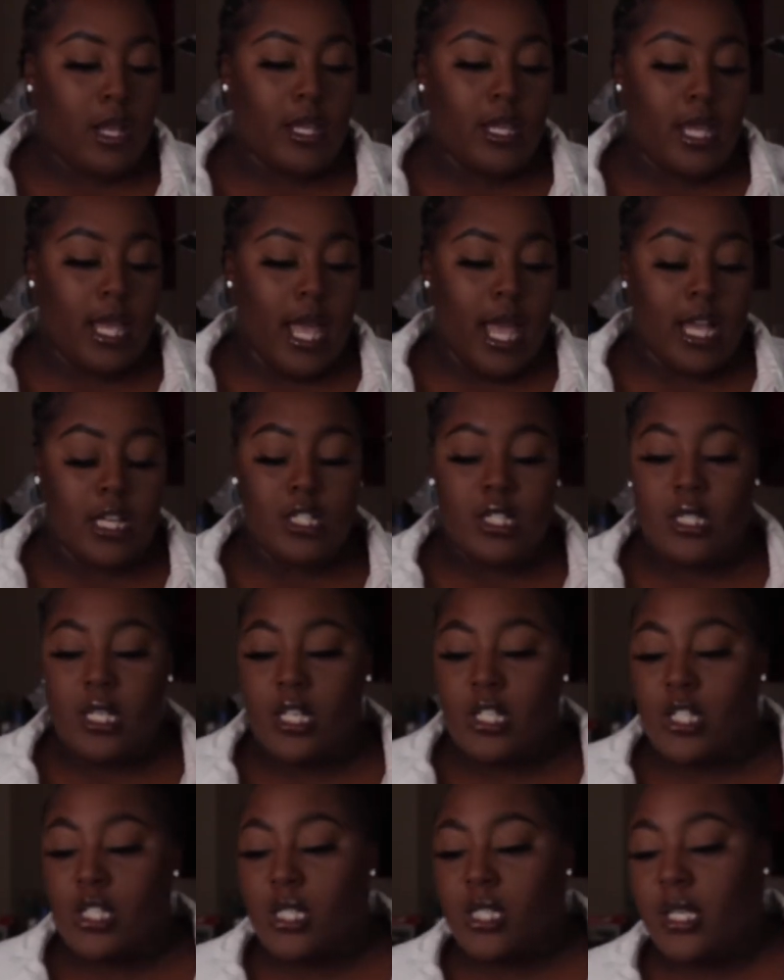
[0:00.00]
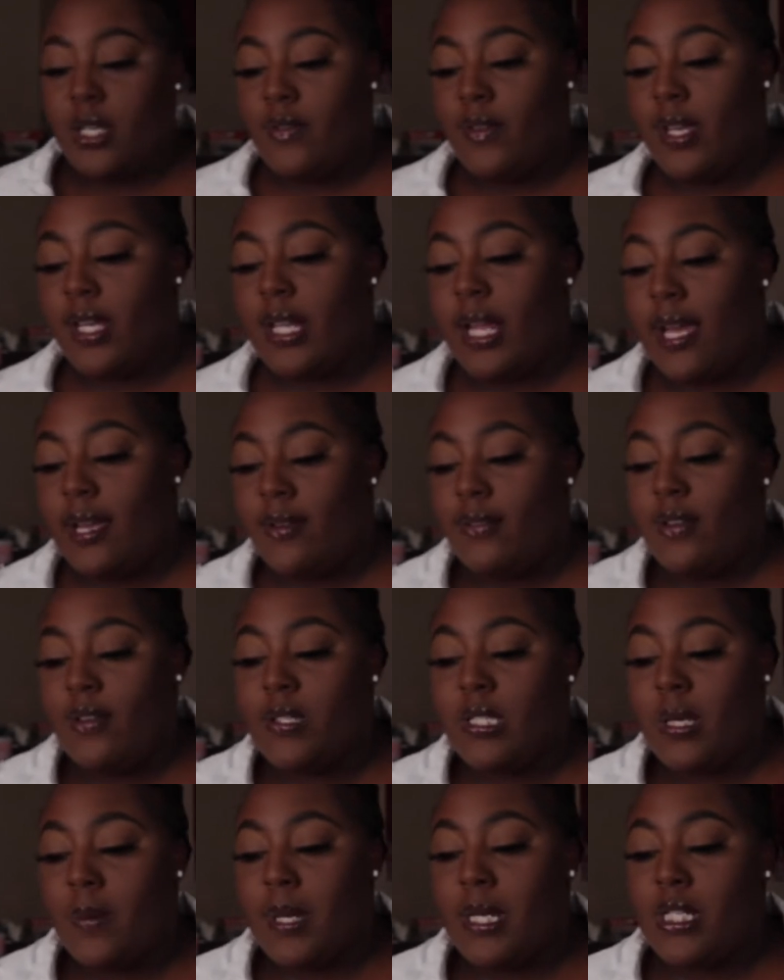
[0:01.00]
yeah, she said she's leaving in like
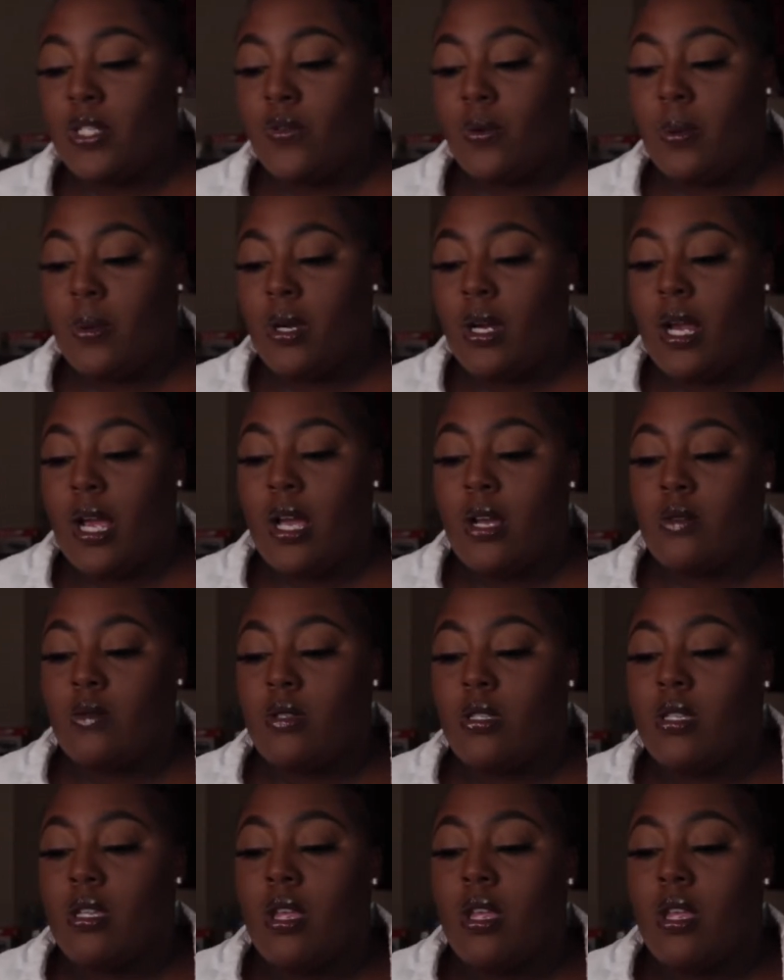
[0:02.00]
15 minutes from her house.